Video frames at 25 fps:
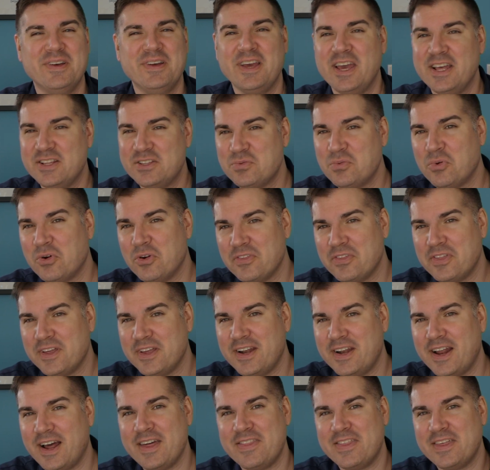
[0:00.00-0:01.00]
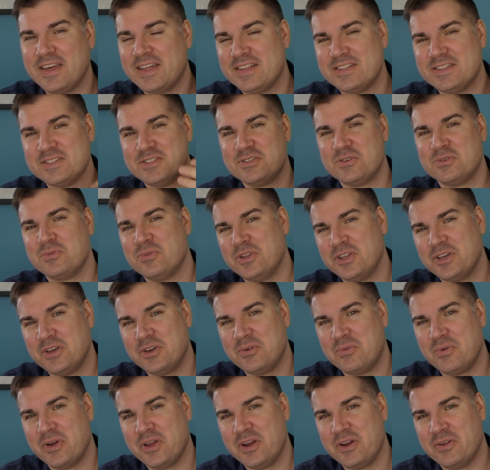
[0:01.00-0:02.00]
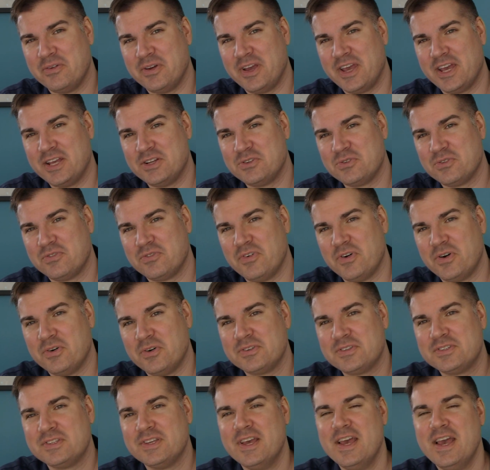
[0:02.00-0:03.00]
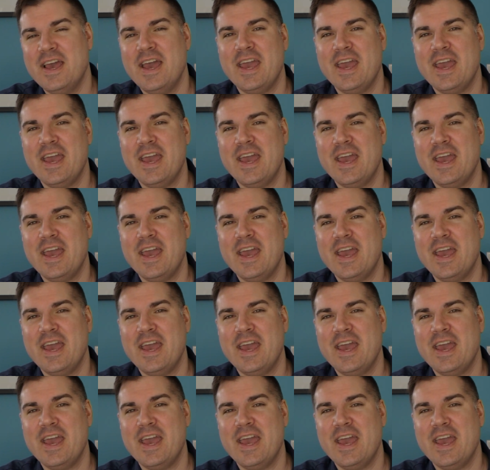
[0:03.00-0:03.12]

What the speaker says: It's worth it. I think this is a really good way to engage with folks.